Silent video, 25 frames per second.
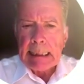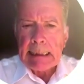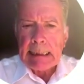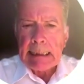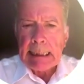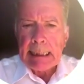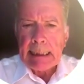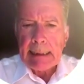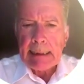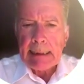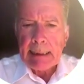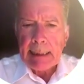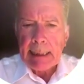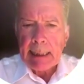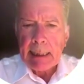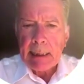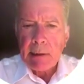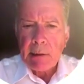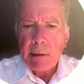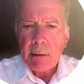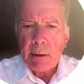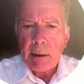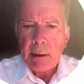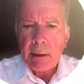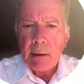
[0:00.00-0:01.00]
that
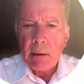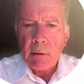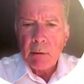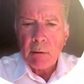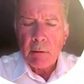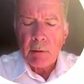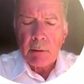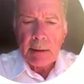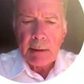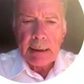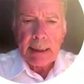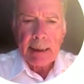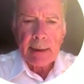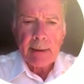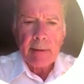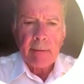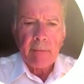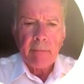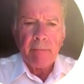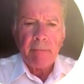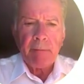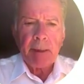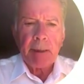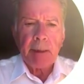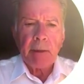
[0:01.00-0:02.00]
actually looked at
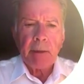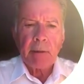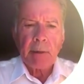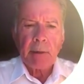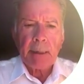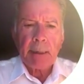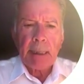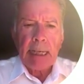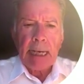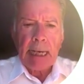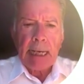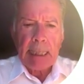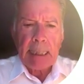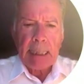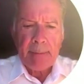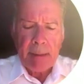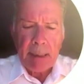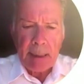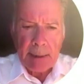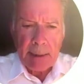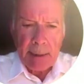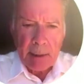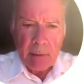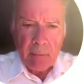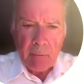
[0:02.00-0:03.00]
various
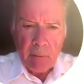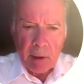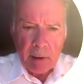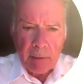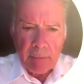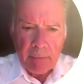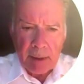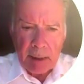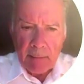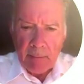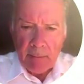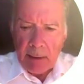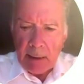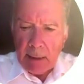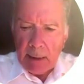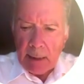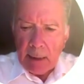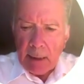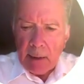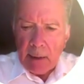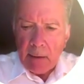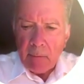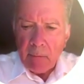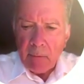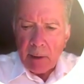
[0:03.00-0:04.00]
aspects, and one of them
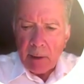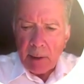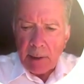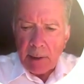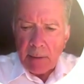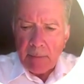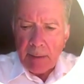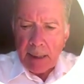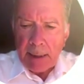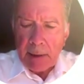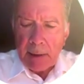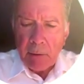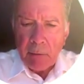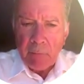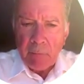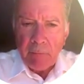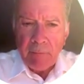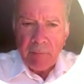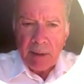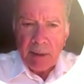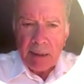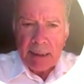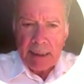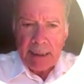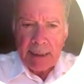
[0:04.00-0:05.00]
was the
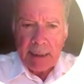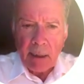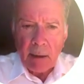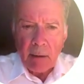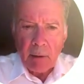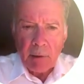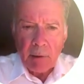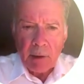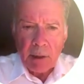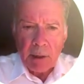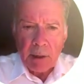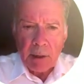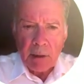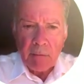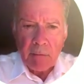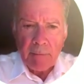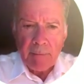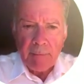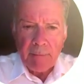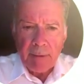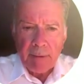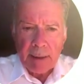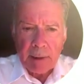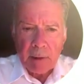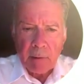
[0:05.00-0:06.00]
pathophysiology of
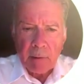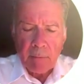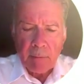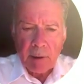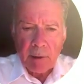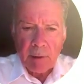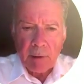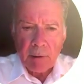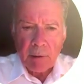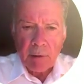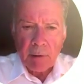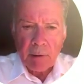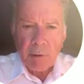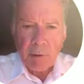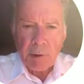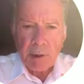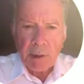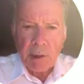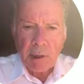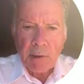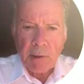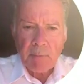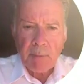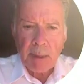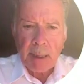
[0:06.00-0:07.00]

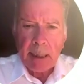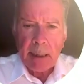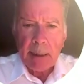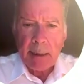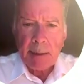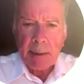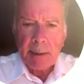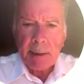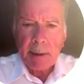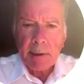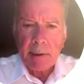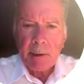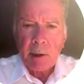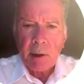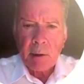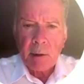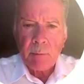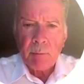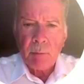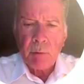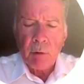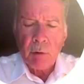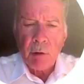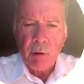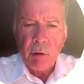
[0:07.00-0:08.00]
endometriosis by Sardar
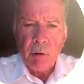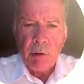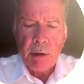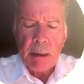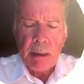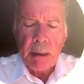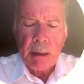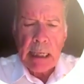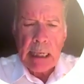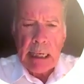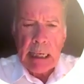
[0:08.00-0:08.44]
Bouloun.